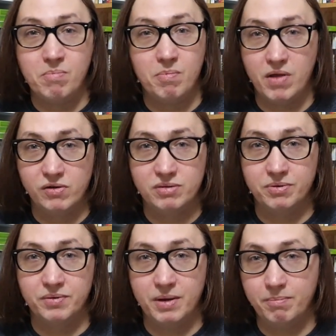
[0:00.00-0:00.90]

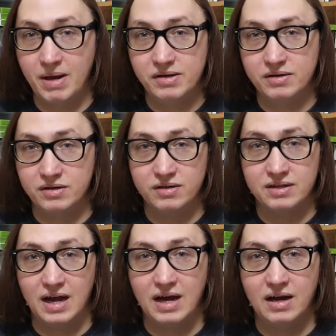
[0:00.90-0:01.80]
notable mentions
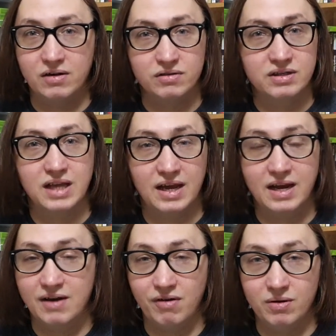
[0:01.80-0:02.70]
are Gunstar
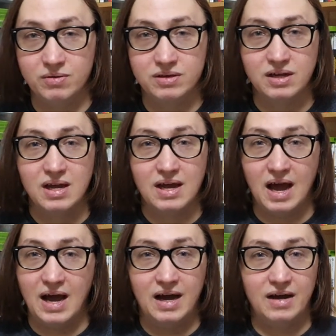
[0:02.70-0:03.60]
Heroes
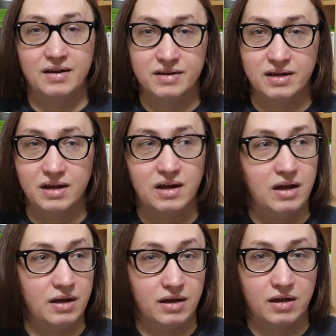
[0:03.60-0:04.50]
and
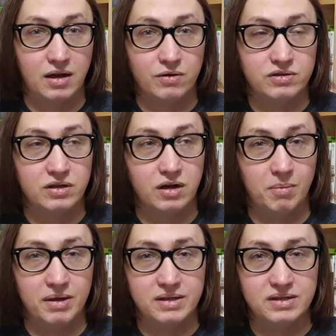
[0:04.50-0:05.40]
Ghosts and
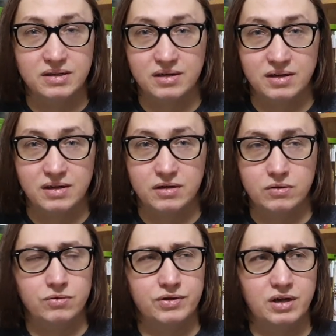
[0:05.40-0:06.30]
Goblins.
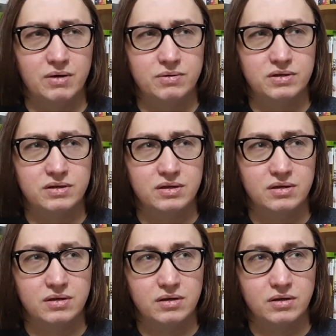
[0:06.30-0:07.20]
Ghouls and Ghosts.
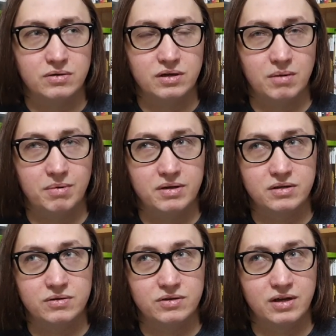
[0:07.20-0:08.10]
Ghosts and Goblins,
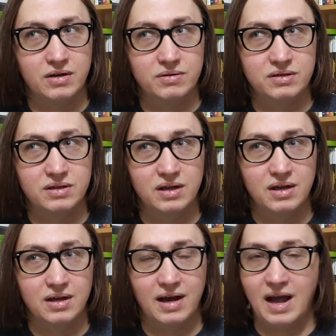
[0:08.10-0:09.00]
Ghouls and Ghosts.
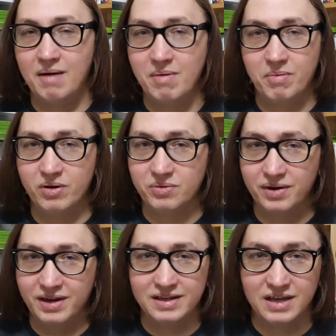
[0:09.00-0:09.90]
I can't remember which one
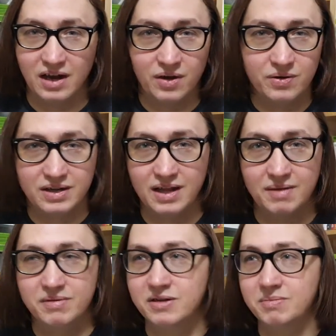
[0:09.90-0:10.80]
it is. I always get
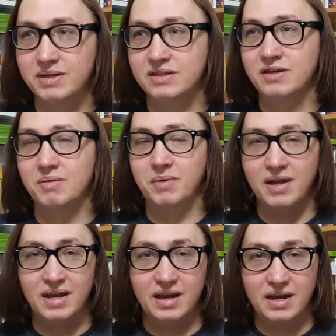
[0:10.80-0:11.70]
them two mixed up.
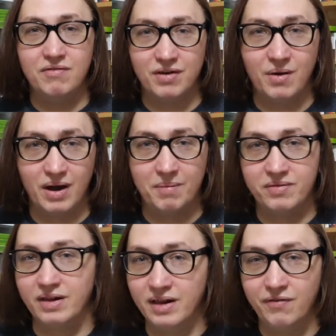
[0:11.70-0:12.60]
Even though I
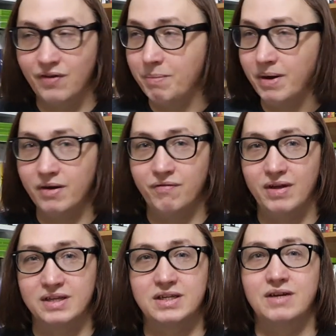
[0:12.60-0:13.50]
absolutely flipping love
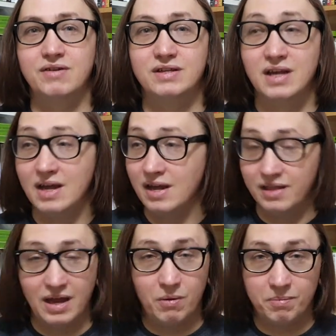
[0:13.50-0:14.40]
that series,
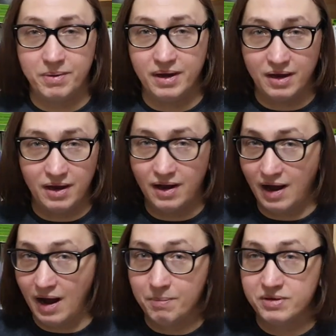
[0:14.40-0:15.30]
they would be
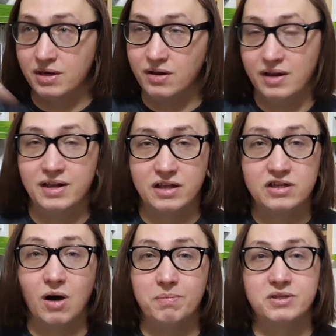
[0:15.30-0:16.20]
absolutely the
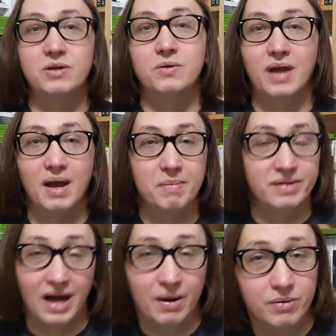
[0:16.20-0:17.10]
top 2 games
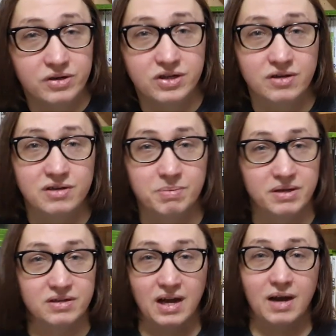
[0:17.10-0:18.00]
I would choose
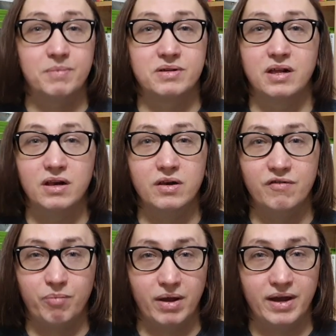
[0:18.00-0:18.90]
because I absolutely
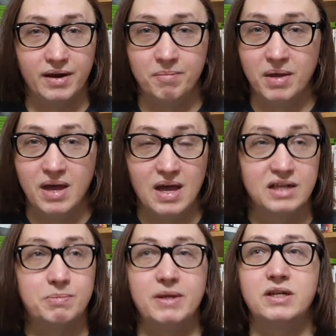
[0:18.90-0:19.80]
love playing them,
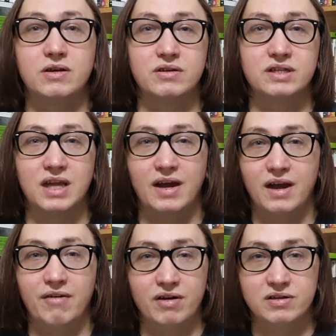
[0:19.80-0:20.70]
especially Gunstar
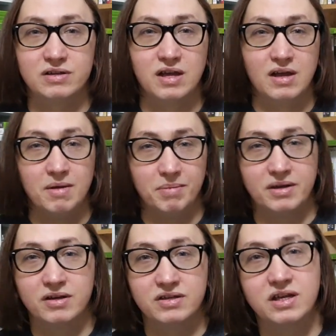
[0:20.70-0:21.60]
Heroes,
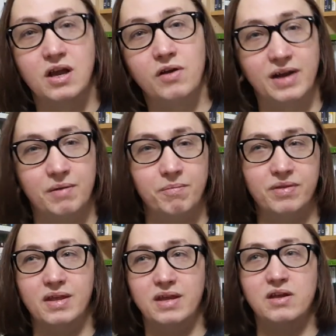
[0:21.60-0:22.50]
because you go down,
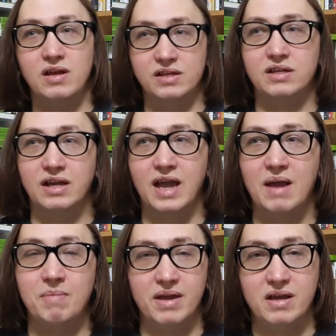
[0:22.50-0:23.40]
it's a
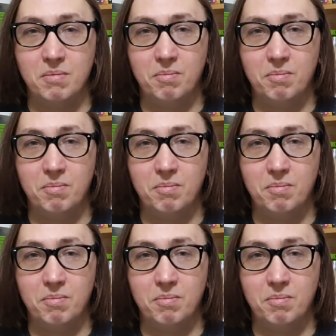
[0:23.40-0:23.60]
game that you can